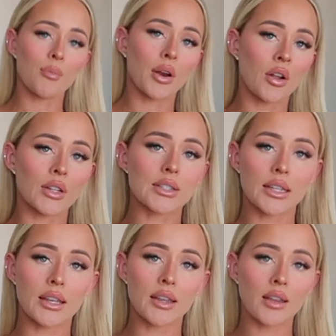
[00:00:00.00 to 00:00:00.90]
But
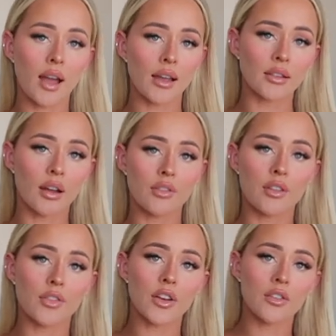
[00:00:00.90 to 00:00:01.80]
honestly, I love
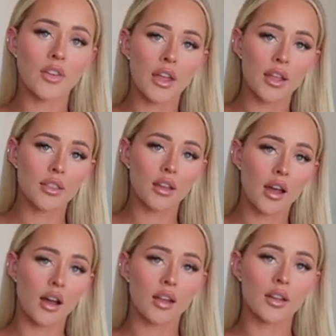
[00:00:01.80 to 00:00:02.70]
the fit of it. The
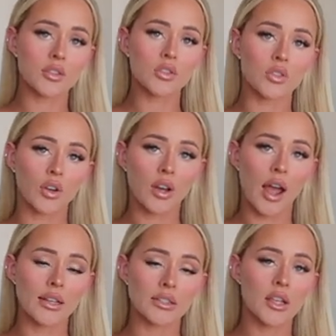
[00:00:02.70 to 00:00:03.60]
cut, it's so
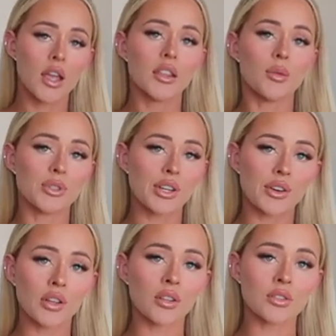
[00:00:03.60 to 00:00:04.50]
nice. The
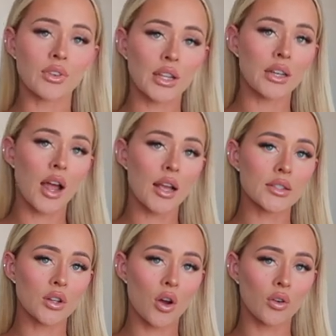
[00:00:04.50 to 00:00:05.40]
material is really
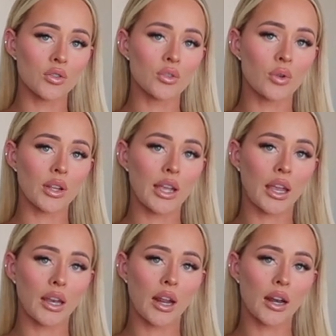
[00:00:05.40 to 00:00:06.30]
nice. It holds you all
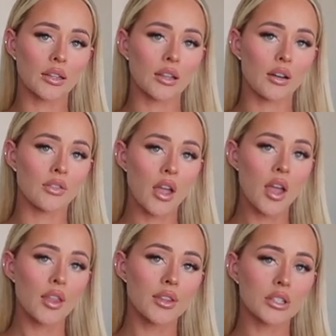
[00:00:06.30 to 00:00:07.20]
in, and I love
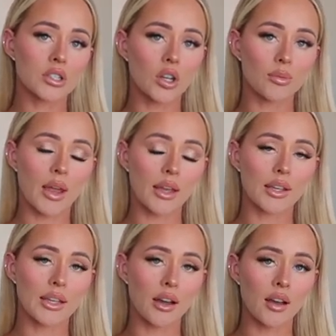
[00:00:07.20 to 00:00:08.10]
this scoop neck
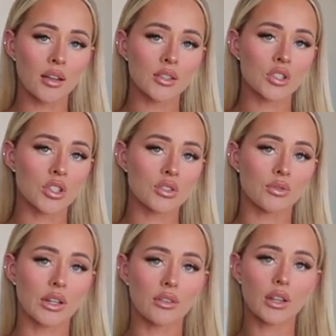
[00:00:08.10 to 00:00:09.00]
here. It's just
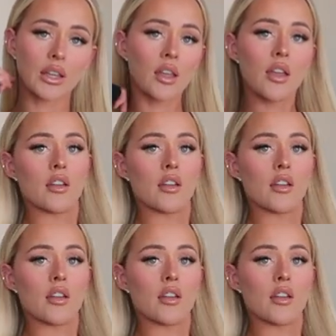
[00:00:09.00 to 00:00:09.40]
really, really